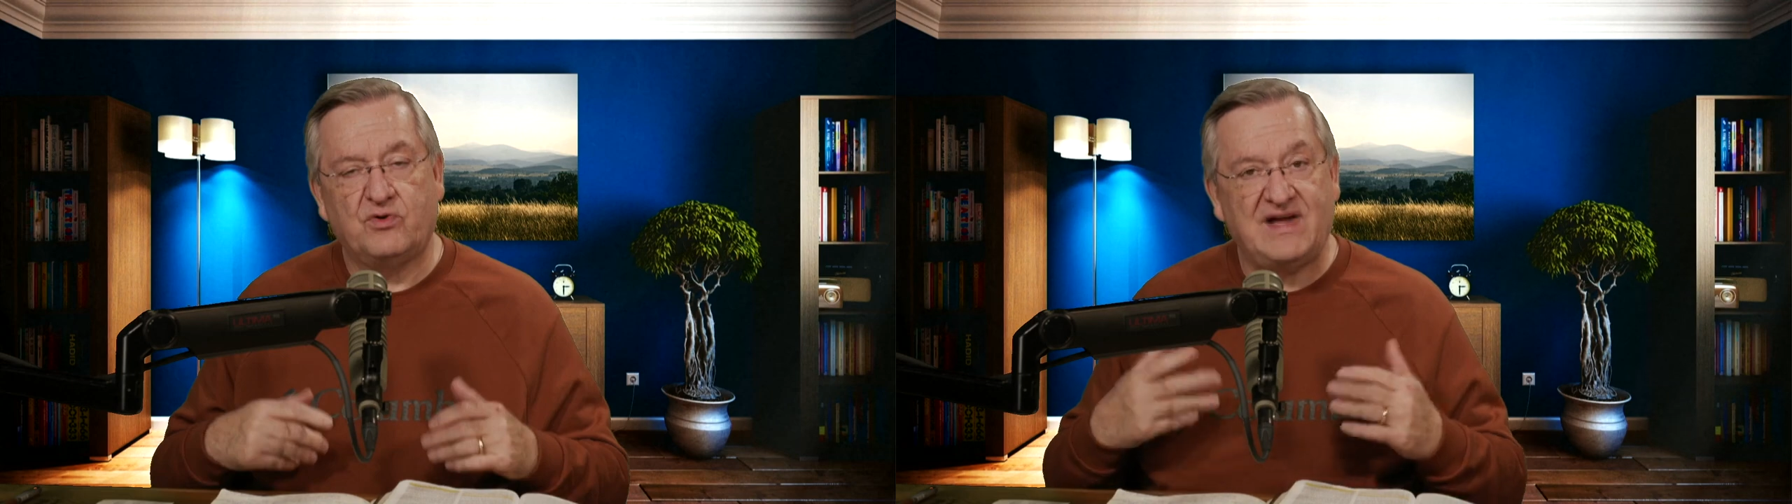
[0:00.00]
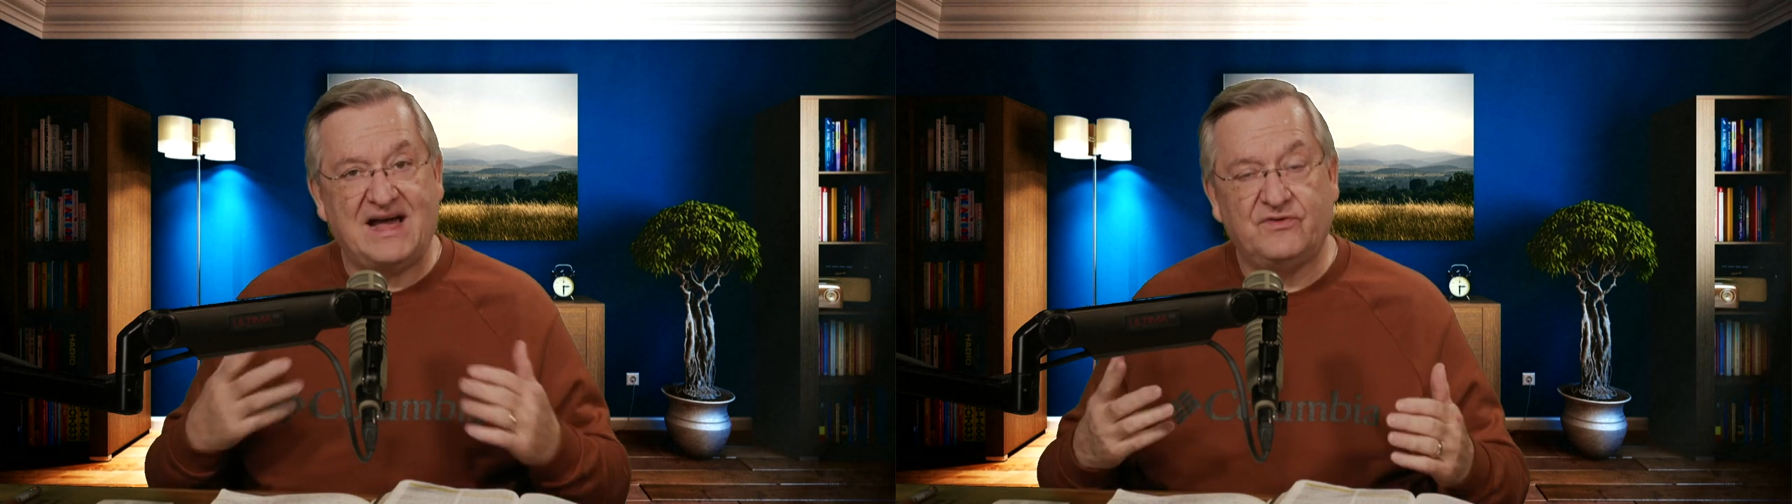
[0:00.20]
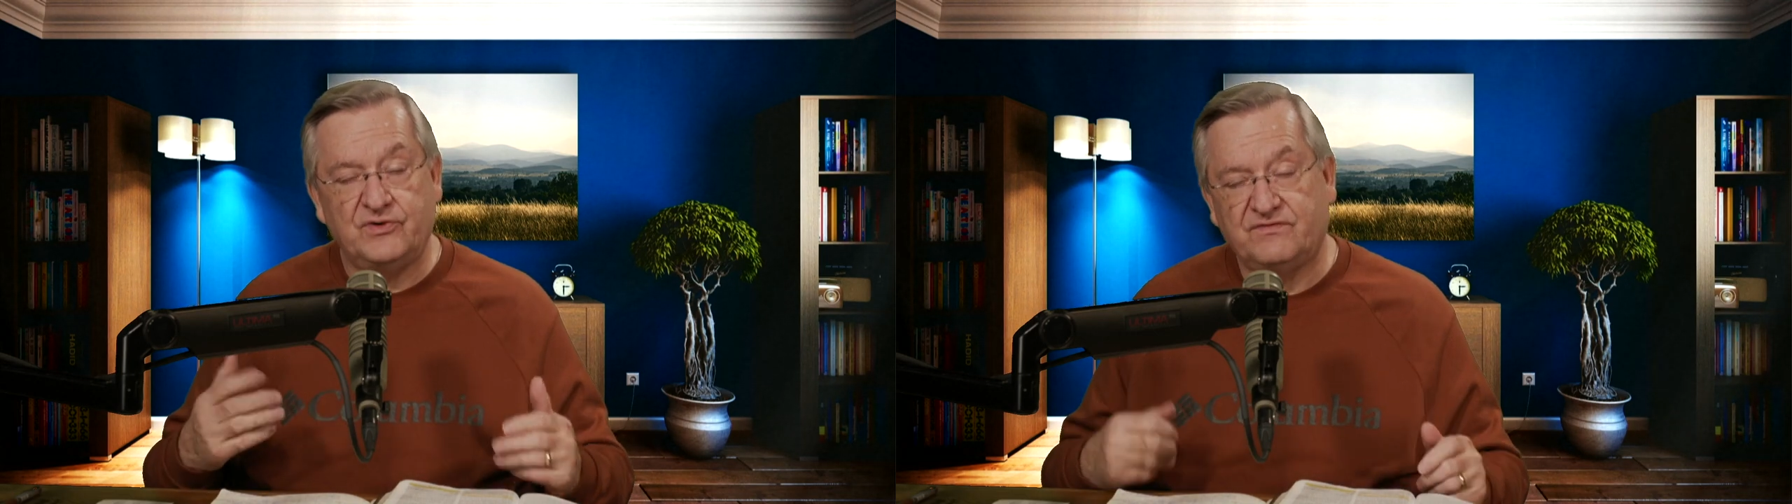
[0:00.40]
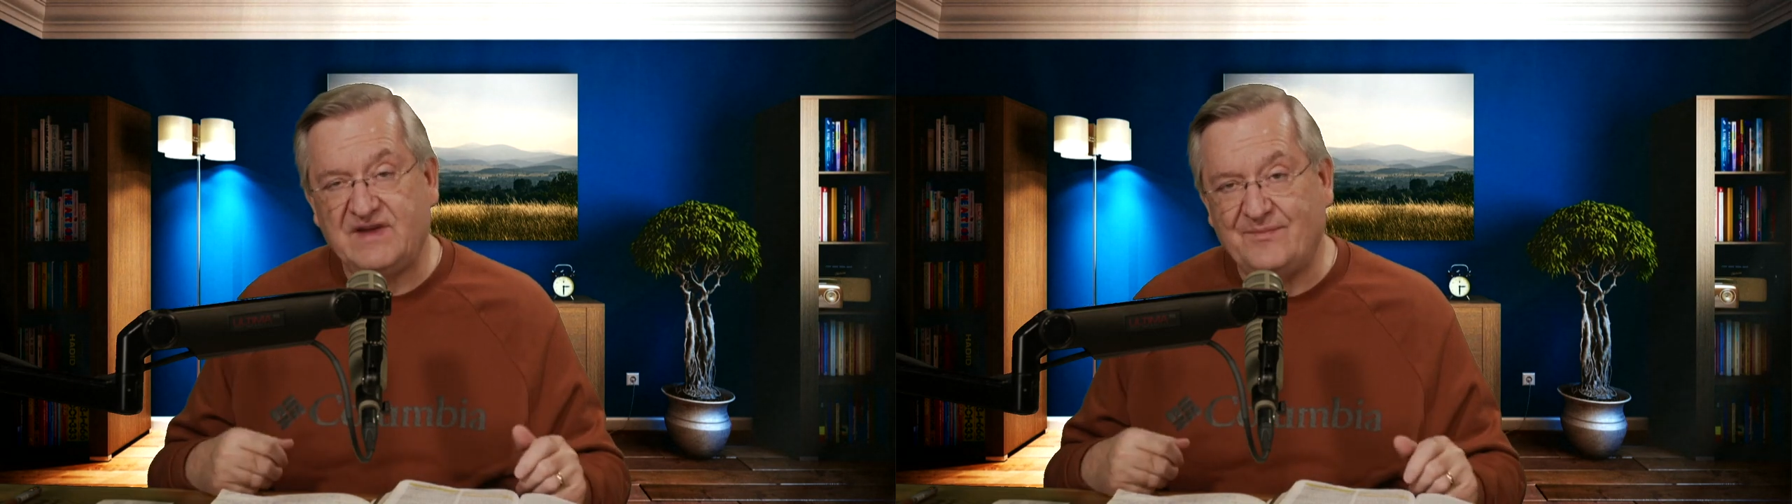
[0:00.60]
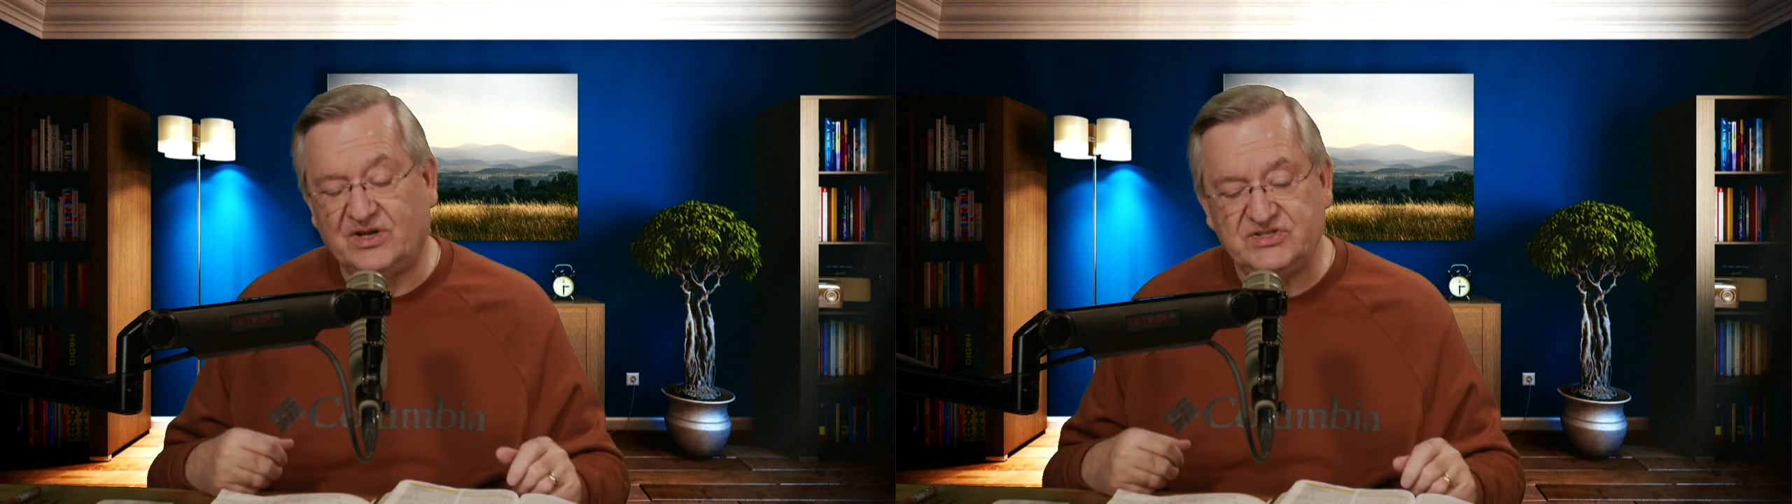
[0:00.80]
and provide for their
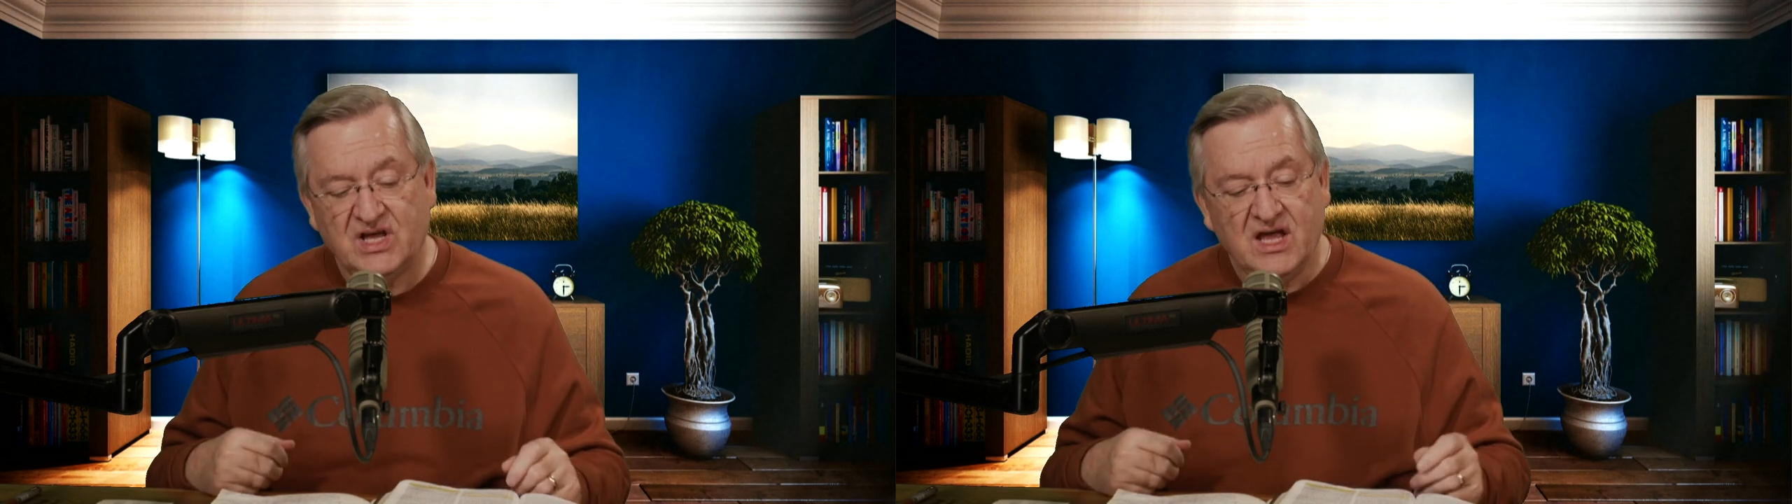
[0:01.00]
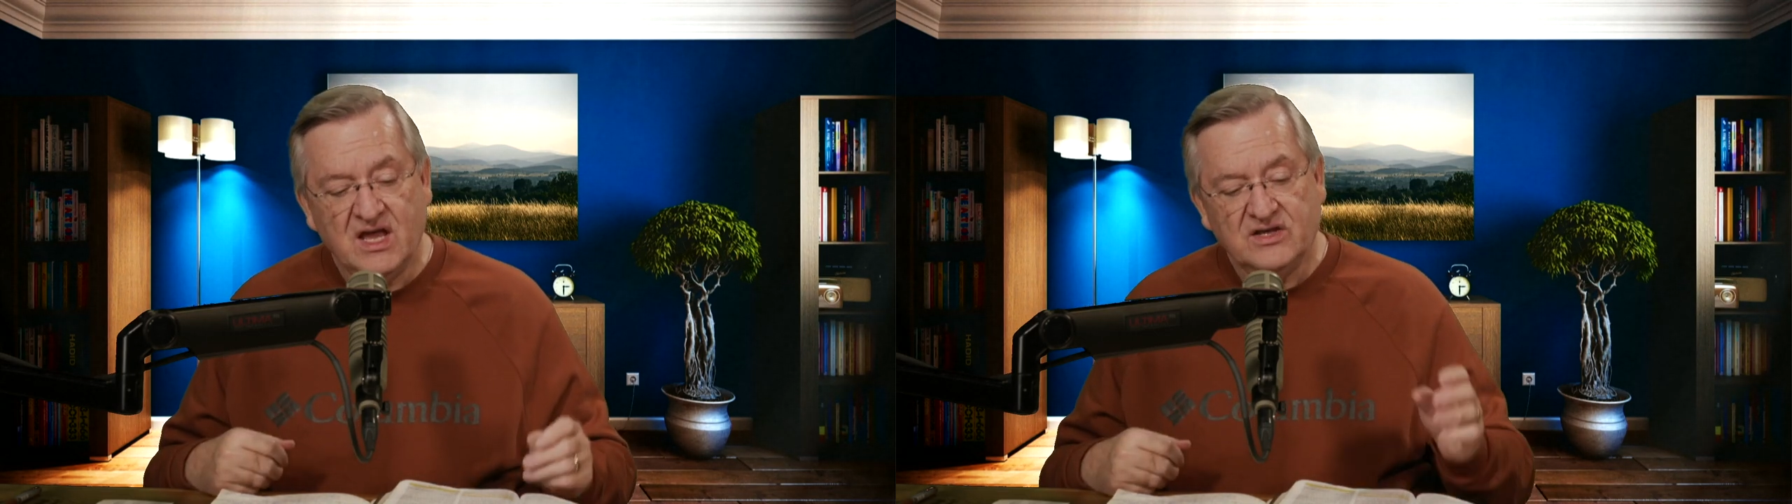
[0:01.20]
families.